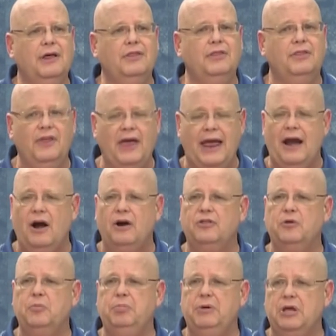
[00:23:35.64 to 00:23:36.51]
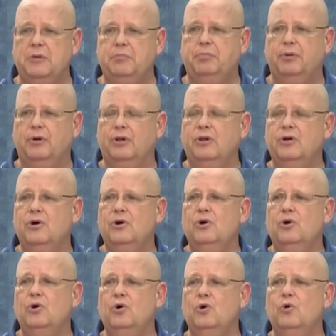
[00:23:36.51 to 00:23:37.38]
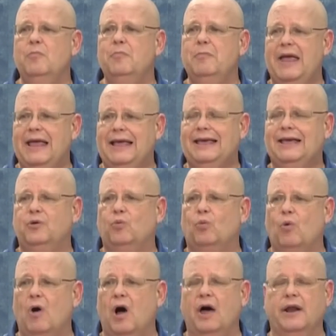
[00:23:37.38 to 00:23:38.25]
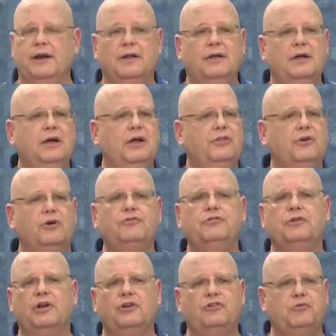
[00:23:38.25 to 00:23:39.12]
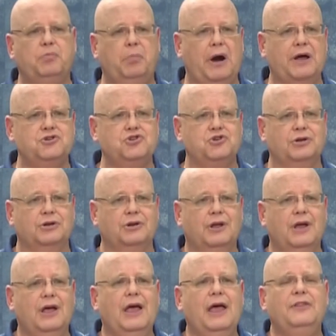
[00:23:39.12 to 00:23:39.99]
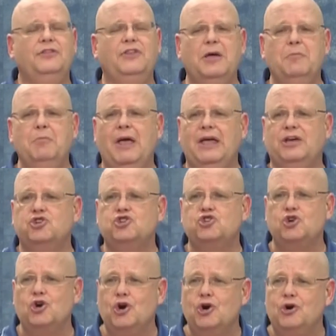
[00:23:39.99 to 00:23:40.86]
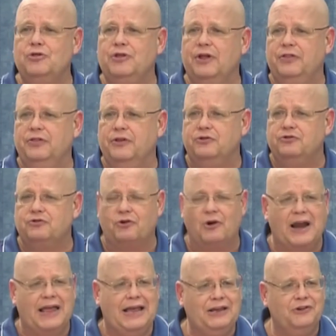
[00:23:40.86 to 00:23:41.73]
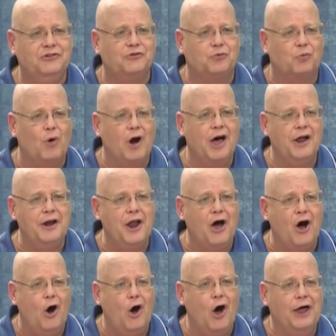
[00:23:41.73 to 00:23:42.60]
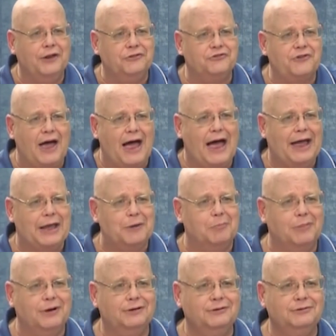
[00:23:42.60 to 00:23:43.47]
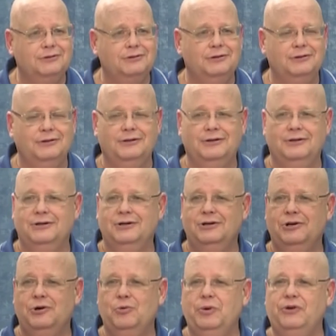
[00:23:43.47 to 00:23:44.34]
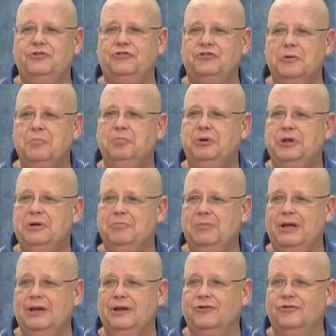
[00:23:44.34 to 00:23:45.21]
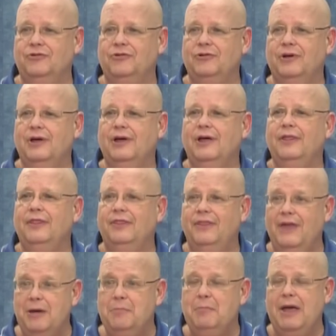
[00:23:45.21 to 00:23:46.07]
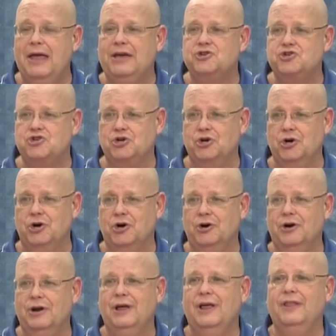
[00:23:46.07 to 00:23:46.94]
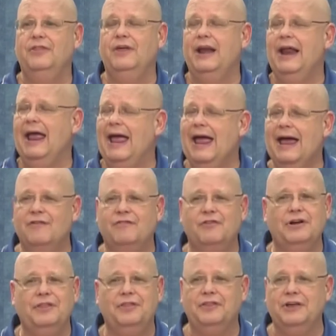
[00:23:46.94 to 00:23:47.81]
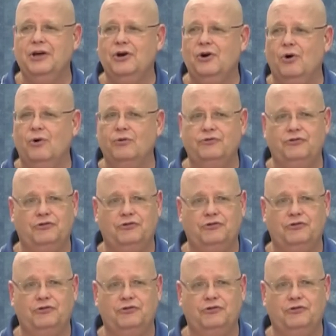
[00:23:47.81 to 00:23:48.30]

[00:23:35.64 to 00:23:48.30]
They are the people who make it run. There's an expression they make sure that the trains run on time, which simply means they make sure that everything goes